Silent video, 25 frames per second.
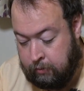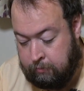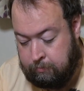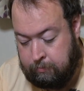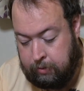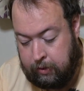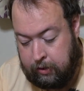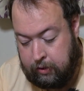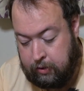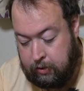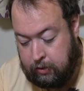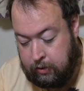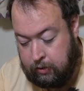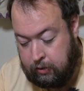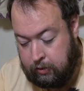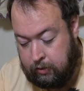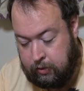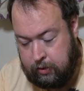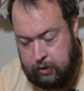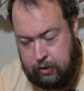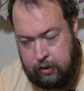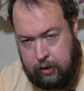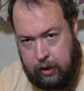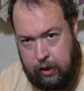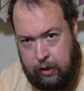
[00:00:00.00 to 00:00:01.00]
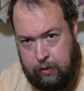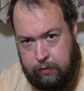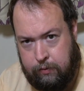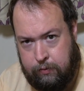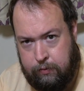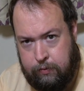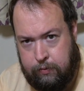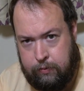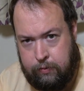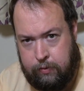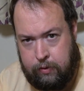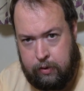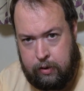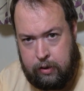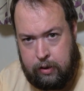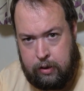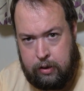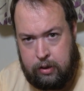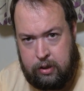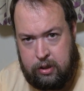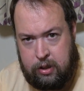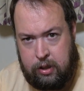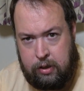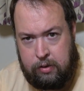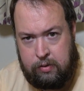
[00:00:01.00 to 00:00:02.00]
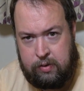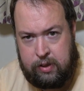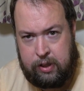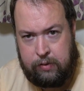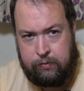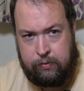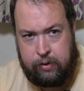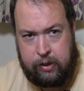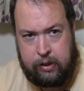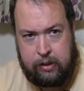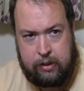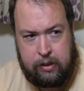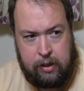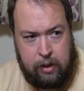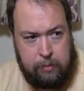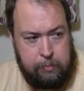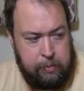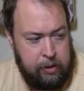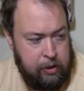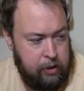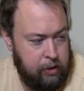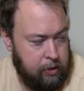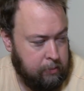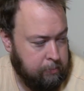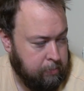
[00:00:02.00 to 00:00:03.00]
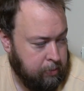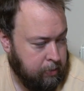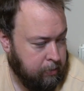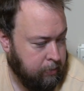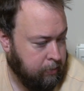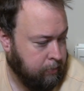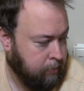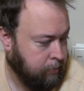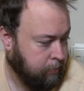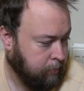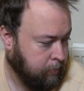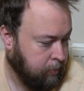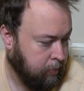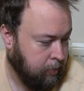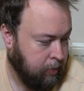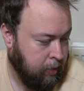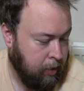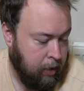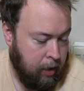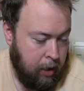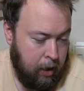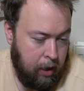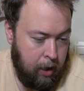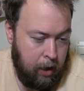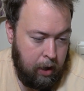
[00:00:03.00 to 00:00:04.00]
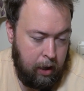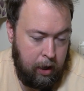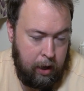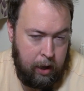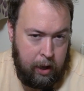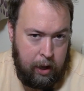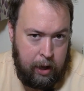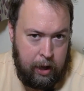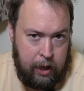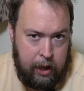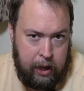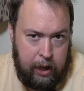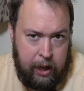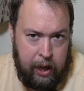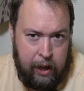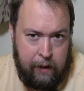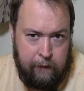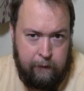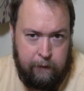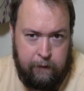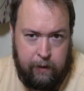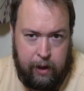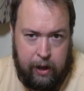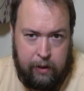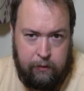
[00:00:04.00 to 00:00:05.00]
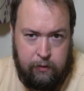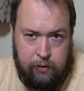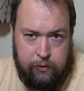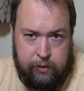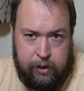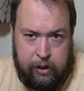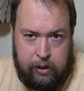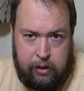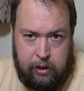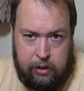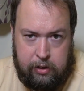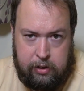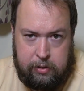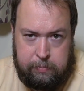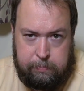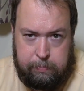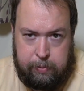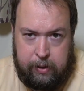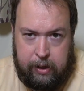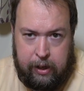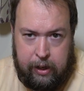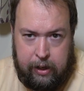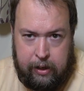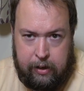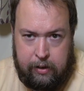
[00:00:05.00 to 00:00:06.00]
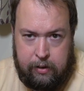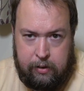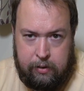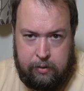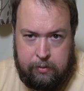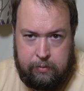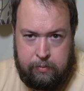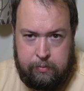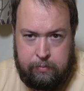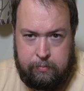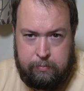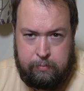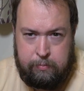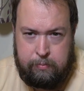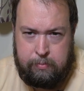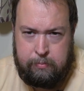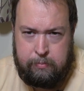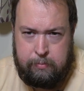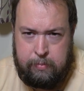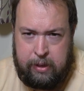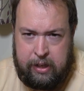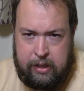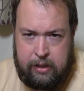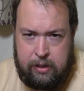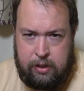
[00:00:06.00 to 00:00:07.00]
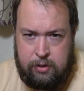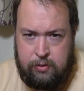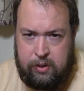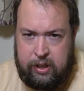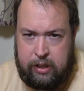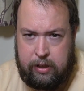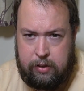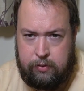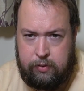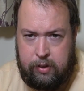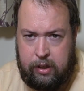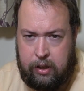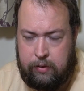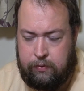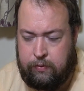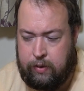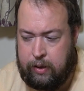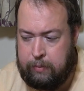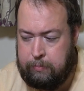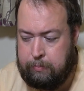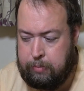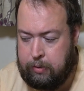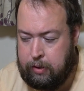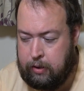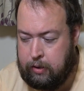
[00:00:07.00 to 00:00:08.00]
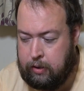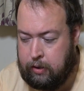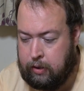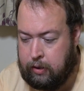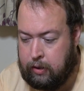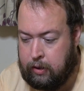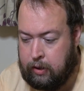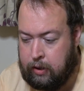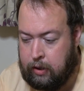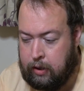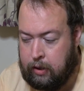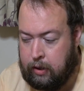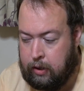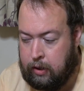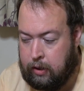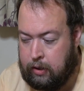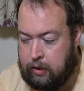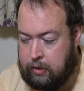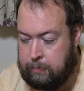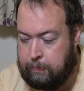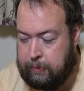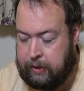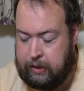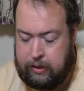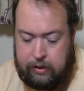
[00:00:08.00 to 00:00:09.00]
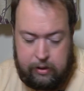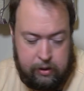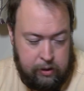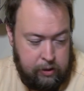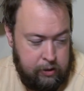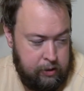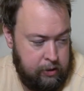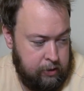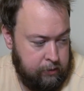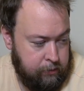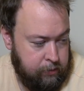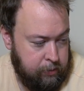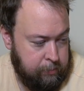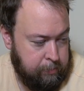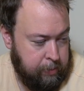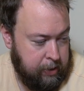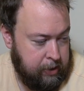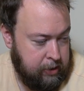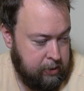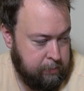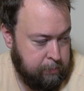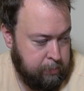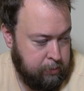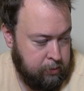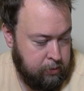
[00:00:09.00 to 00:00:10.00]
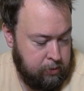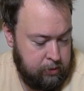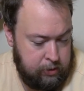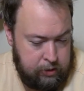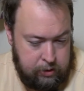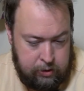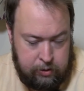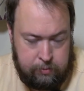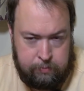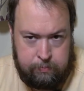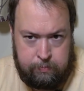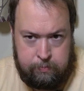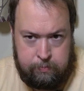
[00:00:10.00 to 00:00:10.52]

but I also have shows and things coming up. If everything goes to plan, mid to end of November I should be starting on the baseboards.